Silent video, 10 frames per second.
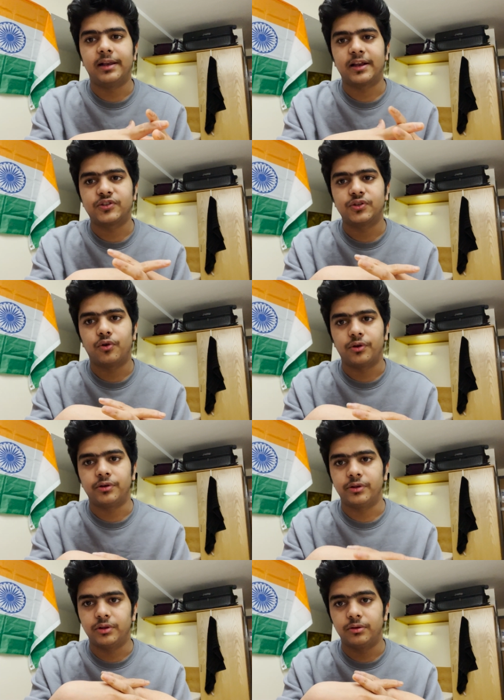a lecture
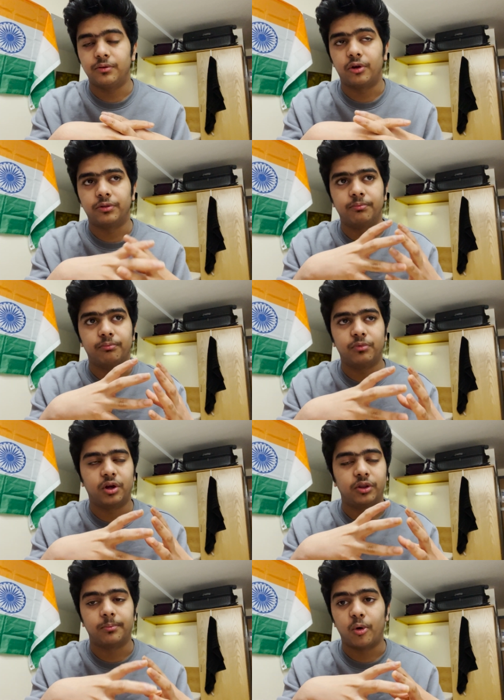on
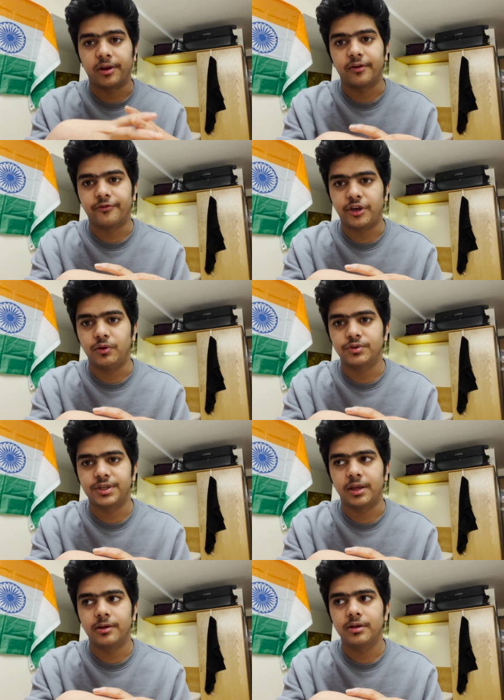the morning of
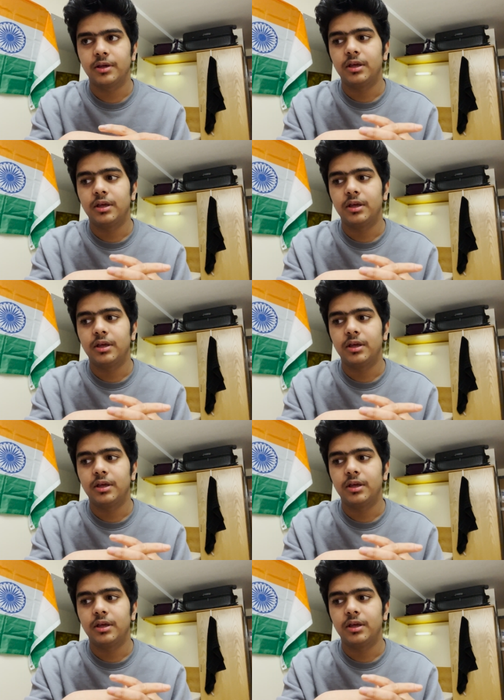Tuesday,